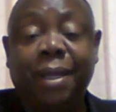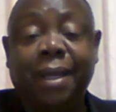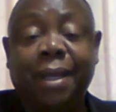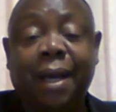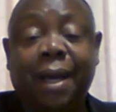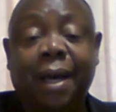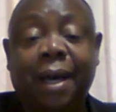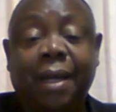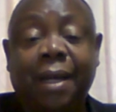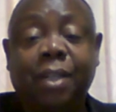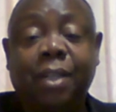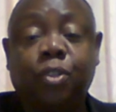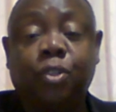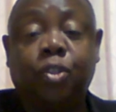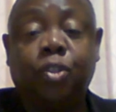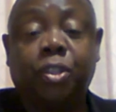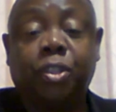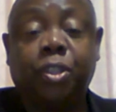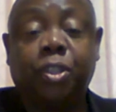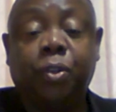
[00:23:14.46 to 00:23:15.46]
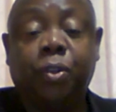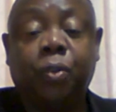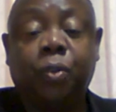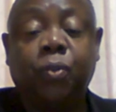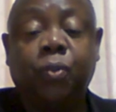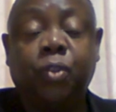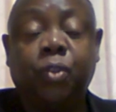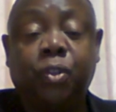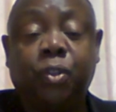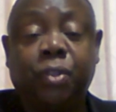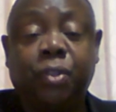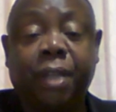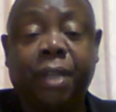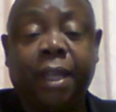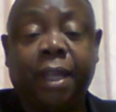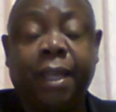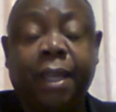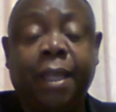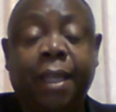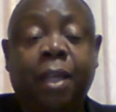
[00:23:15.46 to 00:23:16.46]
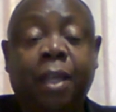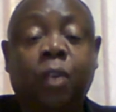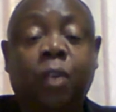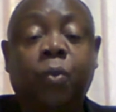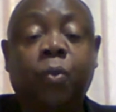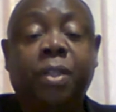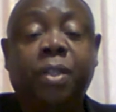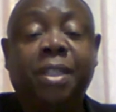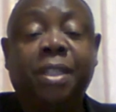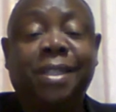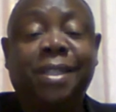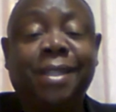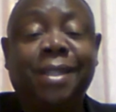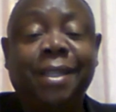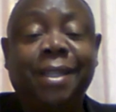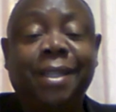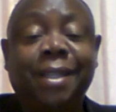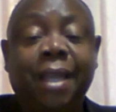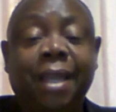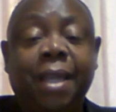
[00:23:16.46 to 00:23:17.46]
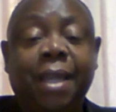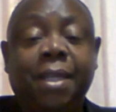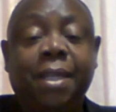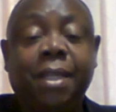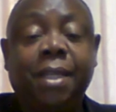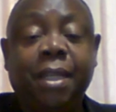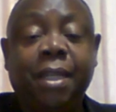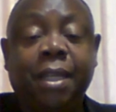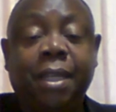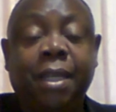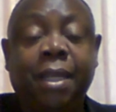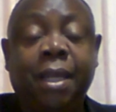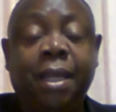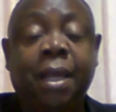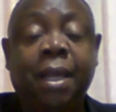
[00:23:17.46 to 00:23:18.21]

R.co.za, which is T H E